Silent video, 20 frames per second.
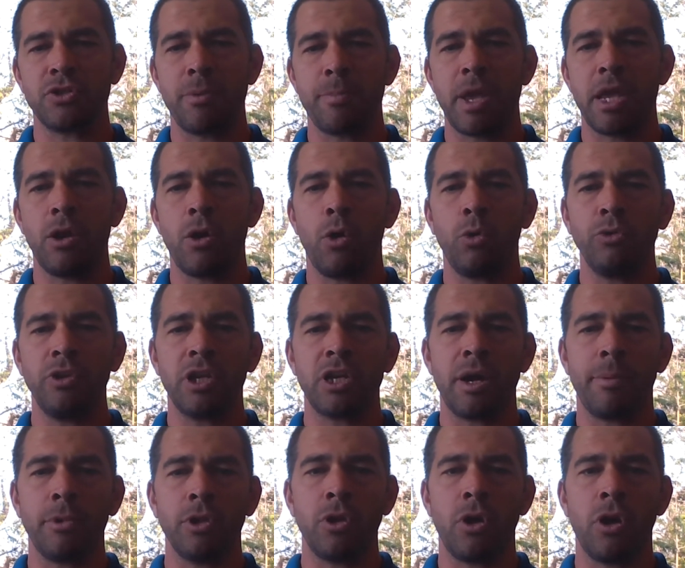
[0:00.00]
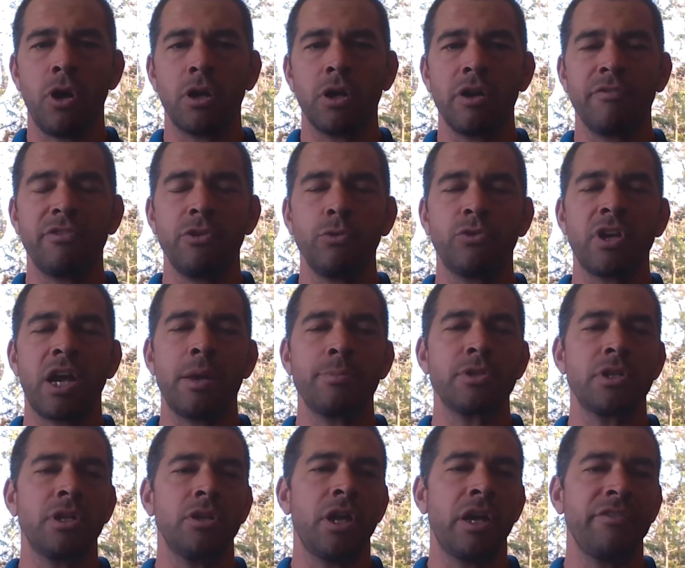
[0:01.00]
that may only come along a few times
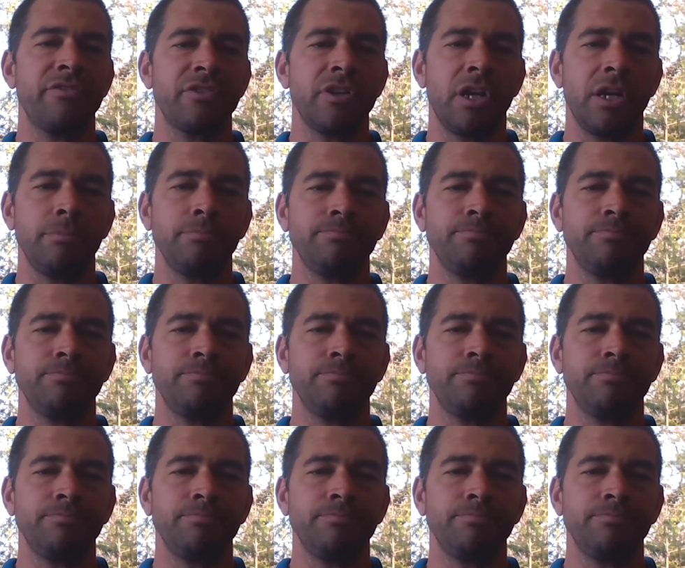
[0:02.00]
in a lifetime.